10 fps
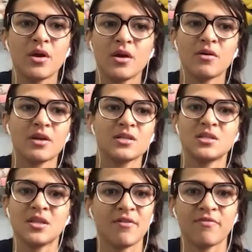You can see
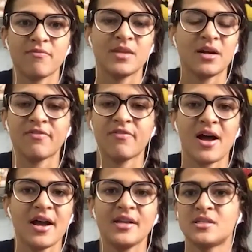their
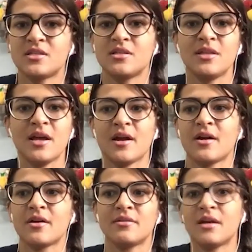fights,
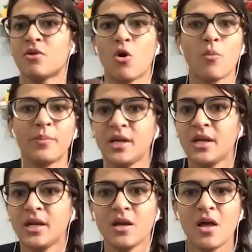them
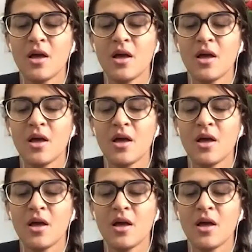competing.